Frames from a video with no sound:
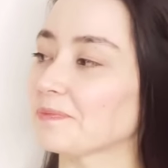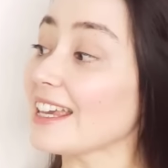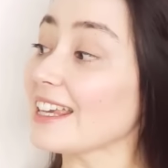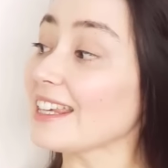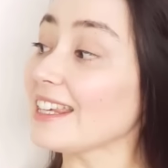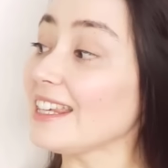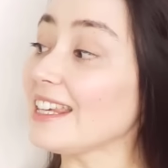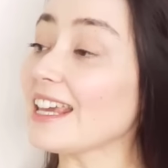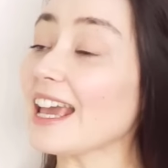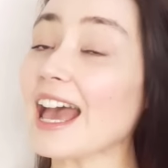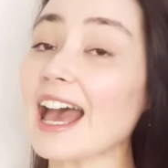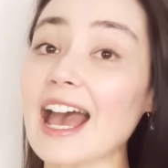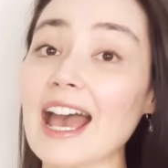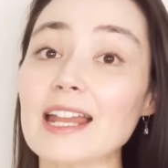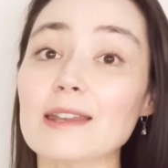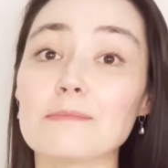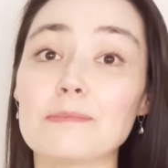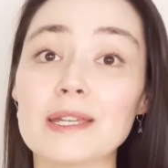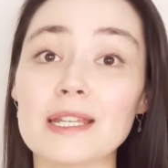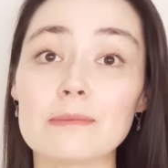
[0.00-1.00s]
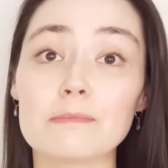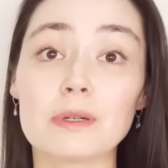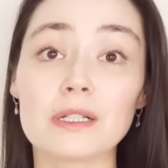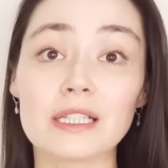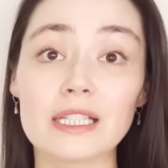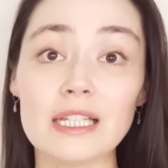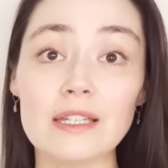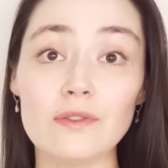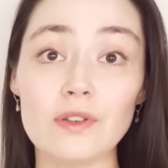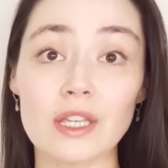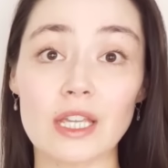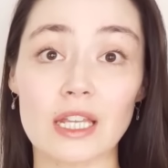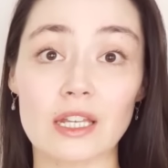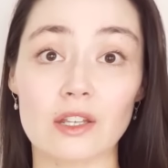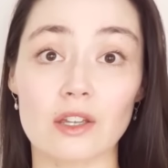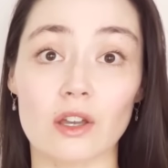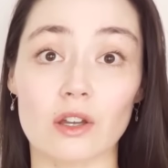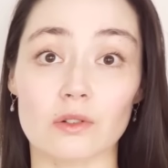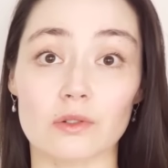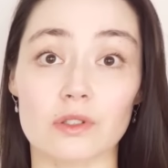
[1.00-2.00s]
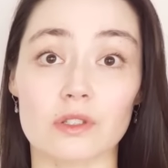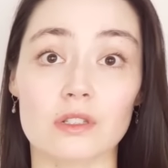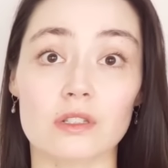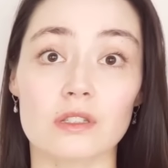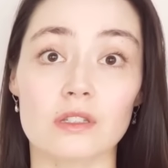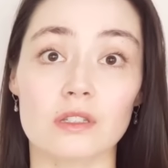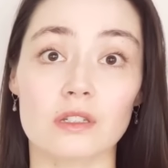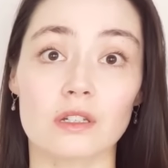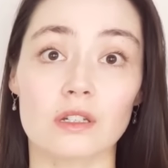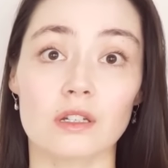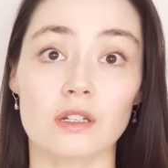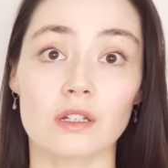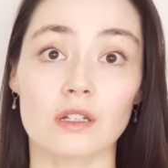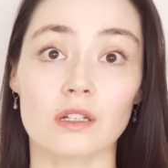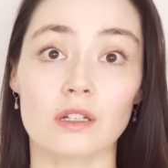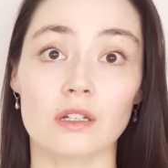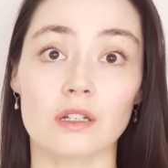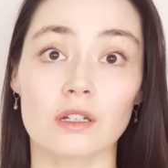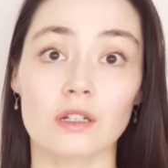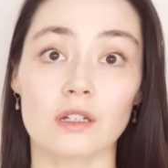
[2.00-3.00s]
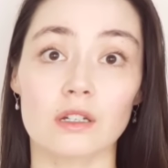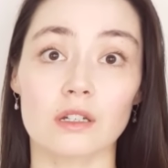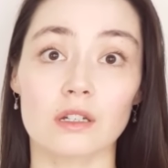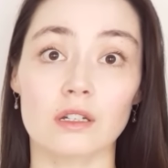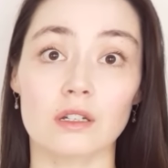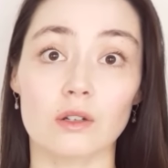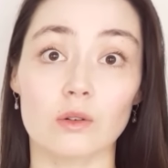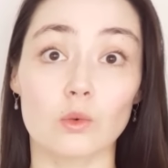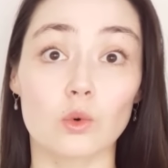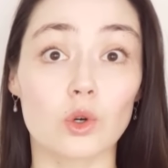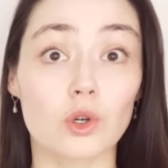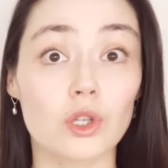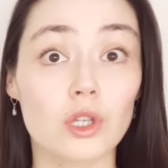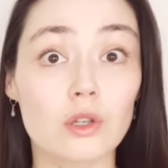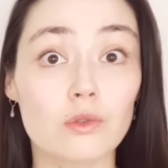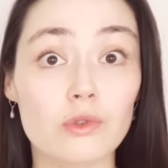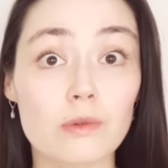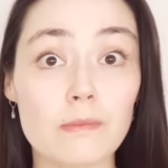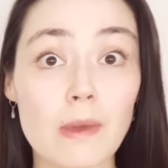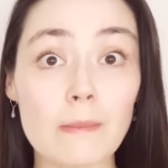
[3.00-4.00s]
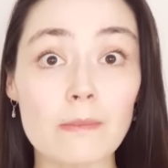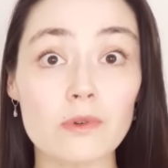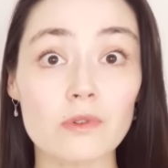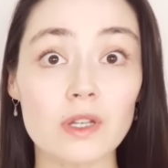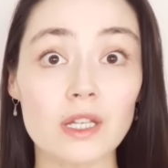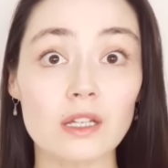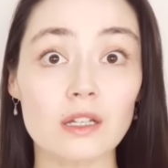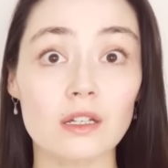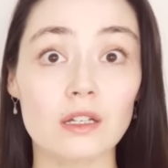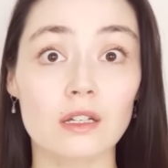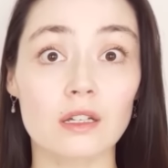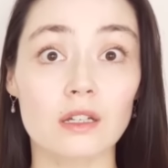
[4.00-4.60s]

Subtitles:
He had been believing in ghosts. Were you remembering?